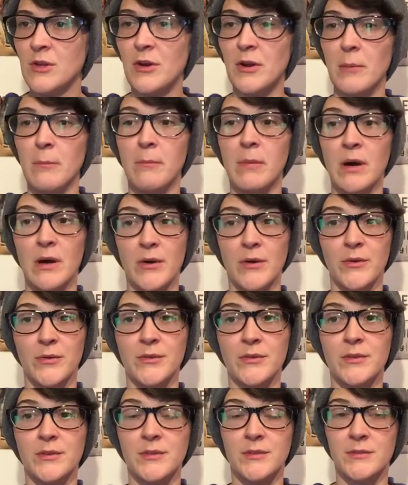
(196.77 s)
They're gonna
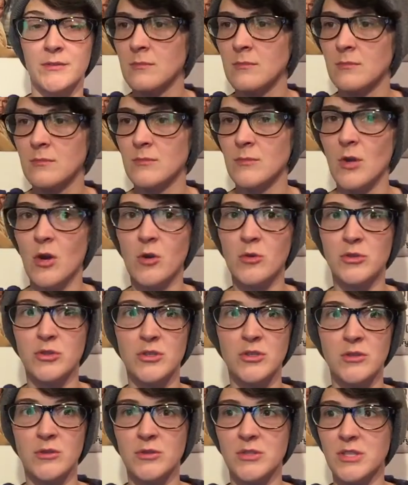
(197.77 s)
bone. Oh,
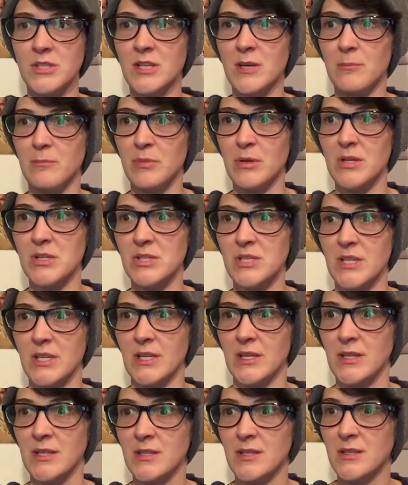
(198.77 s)
shoot. She's getting pushy.